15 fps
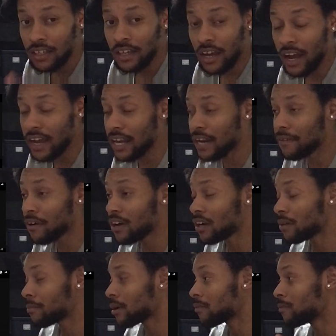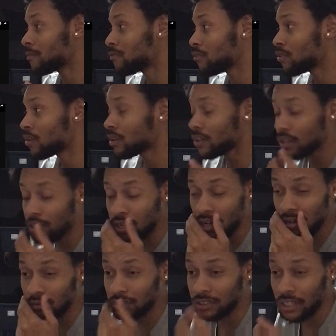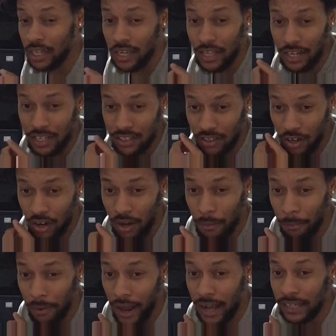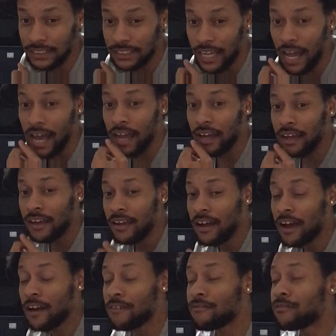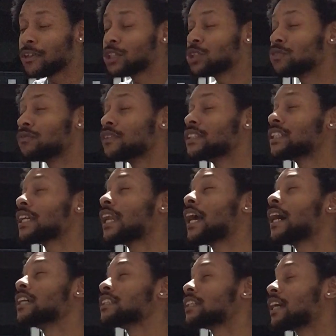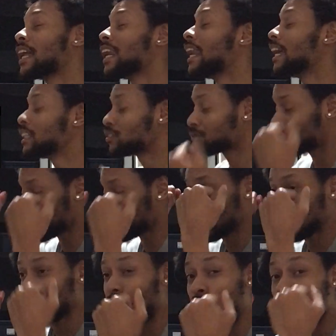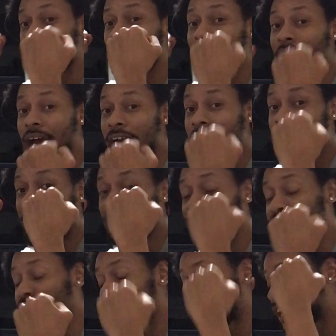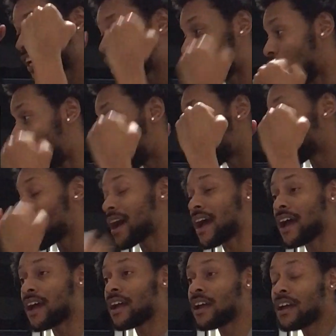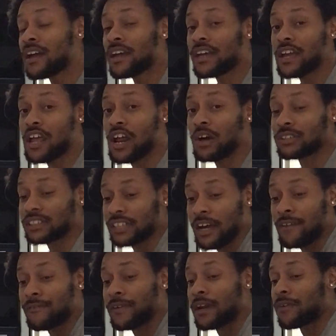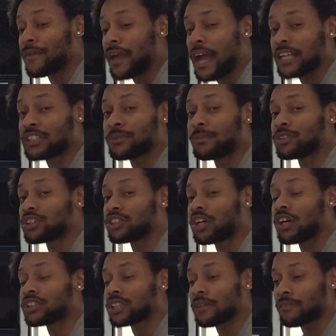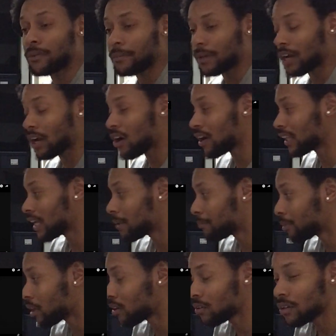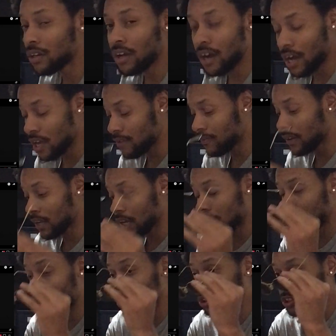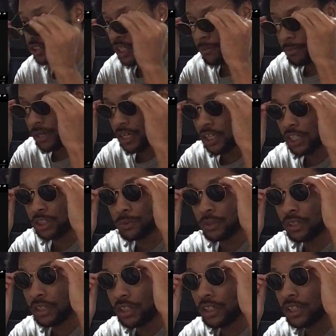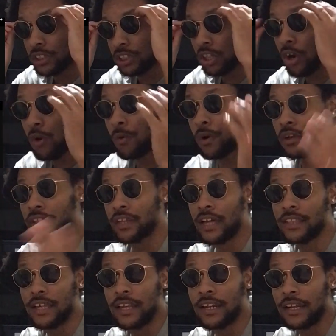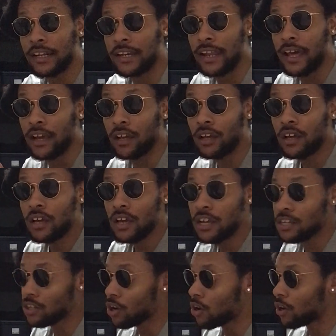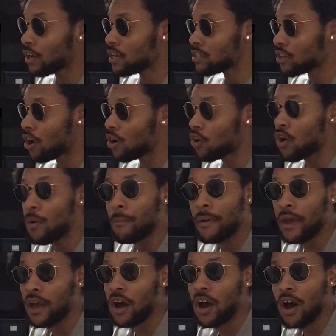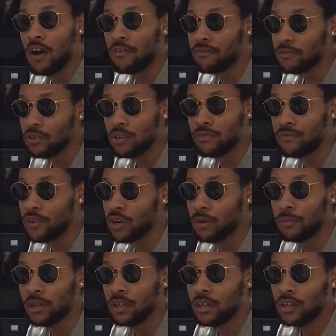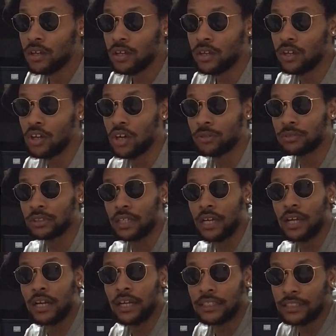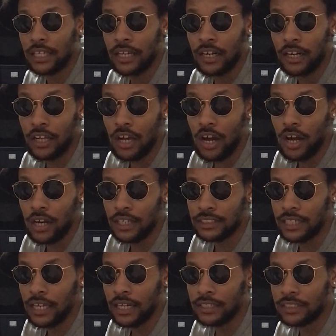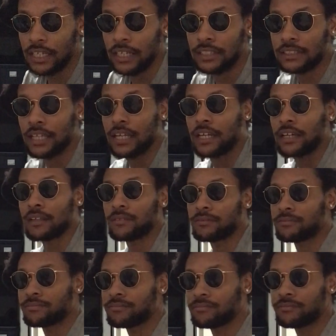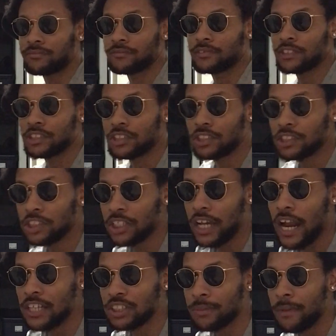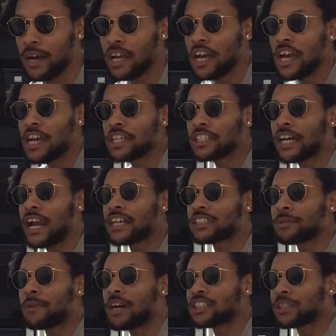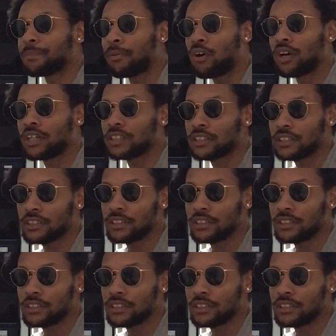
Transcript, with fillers: I ain't never heard of it before. You know what I'm saying? And it's called Block is Hot. Official Visualizer. Let's freaking go, man. Let's freaking go, man. You know what I'm saying? I'm finna react to more songs of them and all that, bro. I ain't finna get no sleep, but it is what it is. It's all worth it. At the end of the day, it's all it's all gonna pay off. You feel me? You know what I'm saying? Let's get it, y'all. Let's get let's get let's get it. Shout out to my D oh, shout out to my supporters.